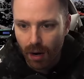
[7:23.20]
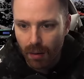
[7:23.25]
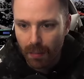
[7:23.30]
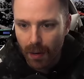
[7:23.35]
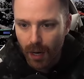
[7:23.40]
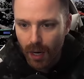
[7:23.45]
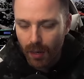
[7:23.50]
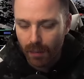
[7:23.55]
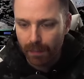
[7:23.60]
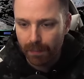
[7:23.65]

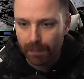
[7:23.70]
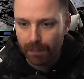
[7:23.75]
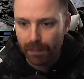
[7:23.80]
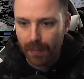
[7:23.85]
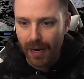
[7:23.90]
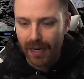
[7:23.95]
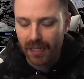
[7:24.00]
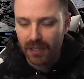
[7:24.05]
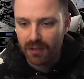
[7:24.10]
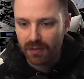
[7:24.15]
armor,
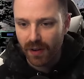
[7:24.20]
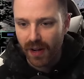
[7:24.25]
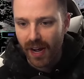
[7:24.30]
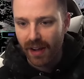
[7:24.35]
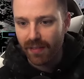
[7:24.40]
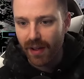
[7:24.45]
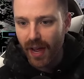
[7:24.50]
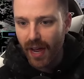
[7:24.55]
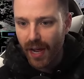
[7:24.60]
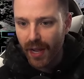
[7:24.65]

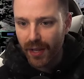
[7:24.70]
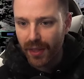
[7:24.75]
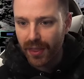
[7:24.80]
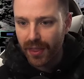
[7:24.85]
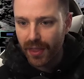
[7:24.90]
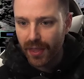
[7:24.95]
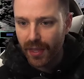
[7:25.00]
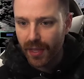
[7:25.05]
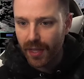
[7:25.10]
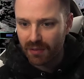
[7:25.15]
-5 health,